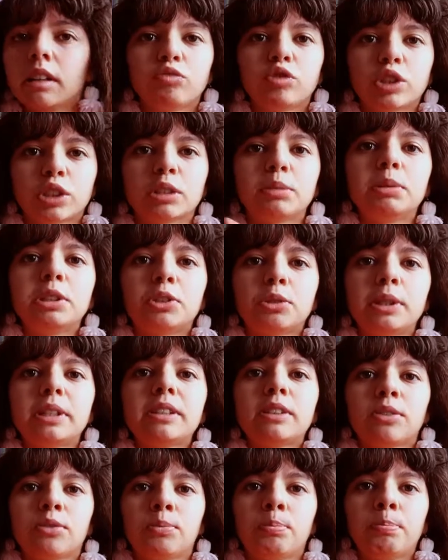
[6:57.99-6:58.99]
just to be
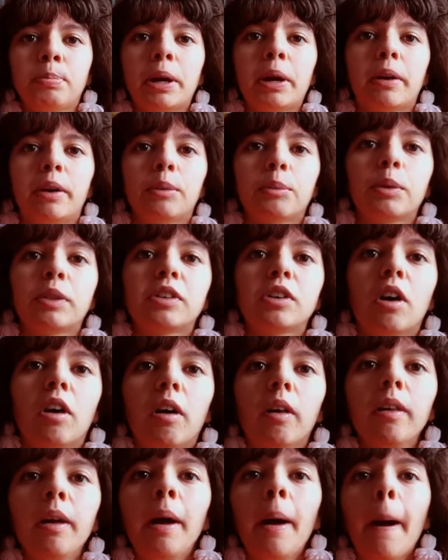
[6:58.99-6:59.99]
transparent with
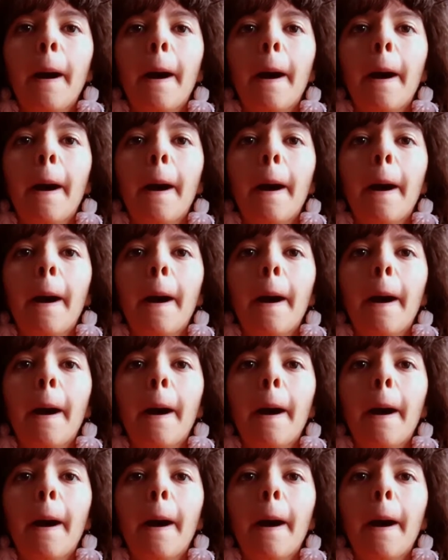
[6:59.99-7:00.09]
y'all.